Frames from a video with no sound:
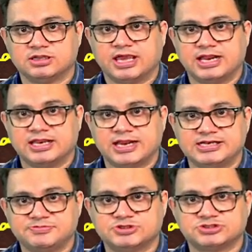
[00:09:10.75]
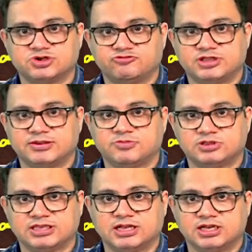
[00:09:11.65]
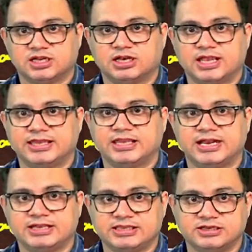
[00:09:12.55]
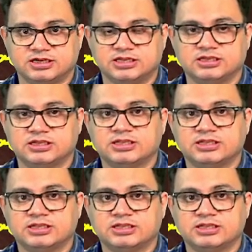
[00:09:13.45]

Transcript: and 90% of them, they are lying anteriorly.